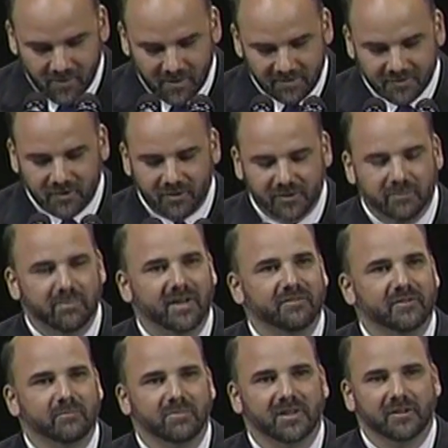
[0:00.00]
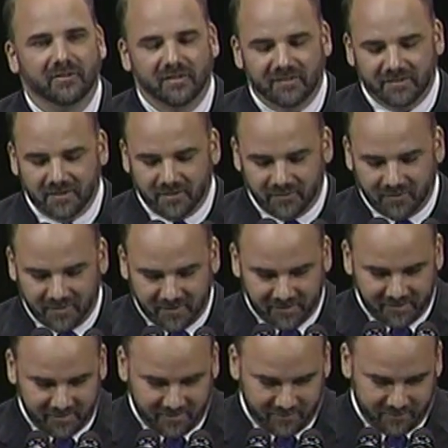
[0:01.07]
It's called Above and Below the
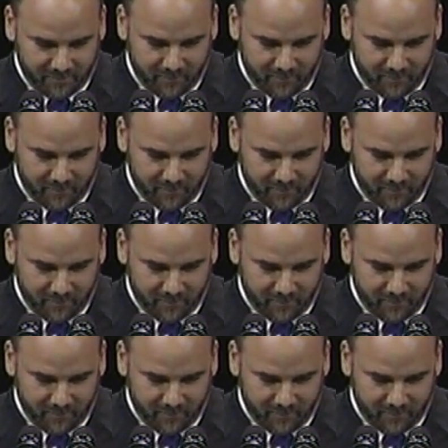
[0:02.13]
Surface.